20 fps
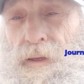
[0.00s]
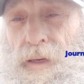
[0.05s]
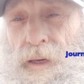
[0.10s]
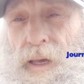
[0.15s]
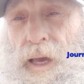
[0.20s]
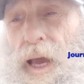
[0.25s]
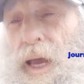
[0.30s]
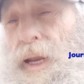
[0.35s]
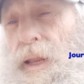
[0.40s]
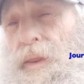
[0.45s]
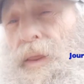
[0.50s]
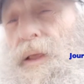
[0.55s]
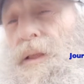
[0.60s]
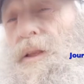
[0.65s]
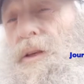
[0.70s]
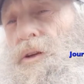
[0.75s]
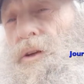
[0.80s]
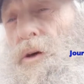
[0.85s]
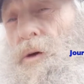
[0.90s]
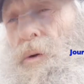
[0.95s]
Anything
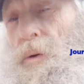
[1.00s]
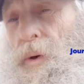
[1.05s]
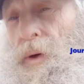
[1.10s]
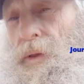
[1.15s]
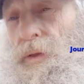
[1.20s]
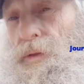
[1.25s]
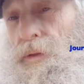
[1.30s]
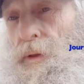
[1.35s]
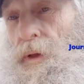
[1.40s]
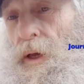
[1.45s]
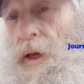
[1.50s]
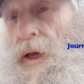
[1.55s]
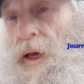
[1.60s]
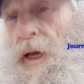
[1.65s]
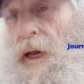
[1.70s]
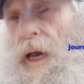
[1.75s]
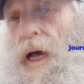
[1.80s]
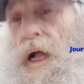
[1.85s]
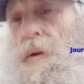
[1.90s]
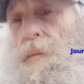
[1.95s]
to do with
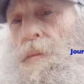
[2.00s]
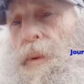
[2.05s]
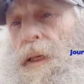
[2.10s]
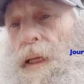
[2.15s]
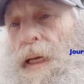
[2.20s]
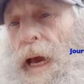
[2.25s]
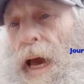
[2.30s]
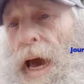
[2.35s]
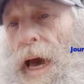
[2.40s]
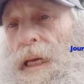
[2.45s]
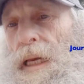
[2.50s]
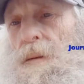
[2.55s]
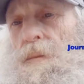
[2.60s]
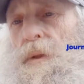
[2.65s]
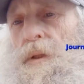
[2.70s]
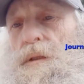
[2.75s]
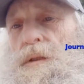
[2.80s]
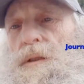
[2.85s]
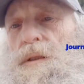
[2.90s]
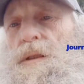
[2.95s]
helping
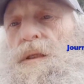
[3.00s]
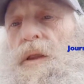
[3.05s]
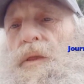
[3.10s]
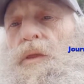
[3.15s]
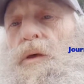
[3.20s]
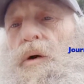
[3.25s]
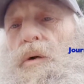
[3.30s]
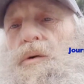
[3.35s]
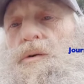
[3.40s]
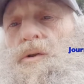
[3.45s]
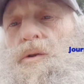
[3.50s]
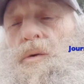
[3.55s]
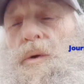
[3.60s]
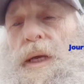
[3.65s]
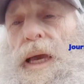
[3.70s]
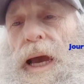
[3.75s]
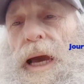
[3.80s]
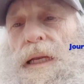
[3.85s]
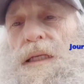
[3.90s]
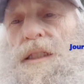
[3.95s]
animals and those who
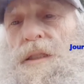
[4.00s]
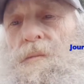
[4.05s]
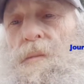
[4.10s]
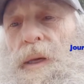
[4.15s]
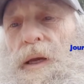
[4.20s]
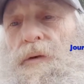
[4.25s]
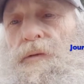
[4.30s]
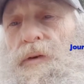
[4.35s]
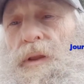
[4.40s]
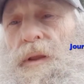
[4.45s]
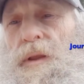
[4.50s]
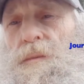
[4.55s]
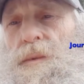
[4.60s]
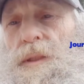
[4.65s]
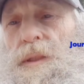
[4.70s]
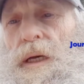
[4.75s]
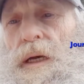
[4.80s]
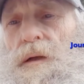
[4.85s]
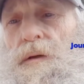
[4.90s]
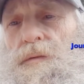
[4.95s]
can't speak for
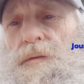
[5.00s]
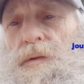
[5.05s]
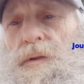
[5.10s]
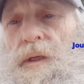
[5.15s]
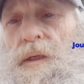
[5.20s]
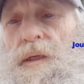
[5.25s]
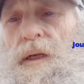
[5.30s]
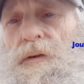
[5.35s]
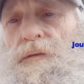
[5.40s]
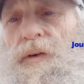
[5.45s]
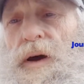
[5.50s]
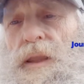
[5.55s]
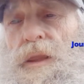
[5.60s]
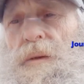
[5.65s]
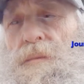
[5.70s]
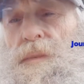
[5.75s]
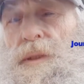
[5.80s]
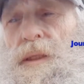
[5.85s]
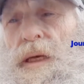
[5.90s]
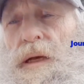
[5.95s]
themselves and defend
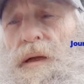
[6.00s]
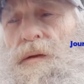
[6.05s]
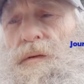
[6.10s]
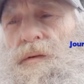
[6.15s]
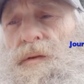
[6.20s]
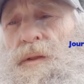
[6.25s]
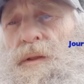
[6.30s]
themselves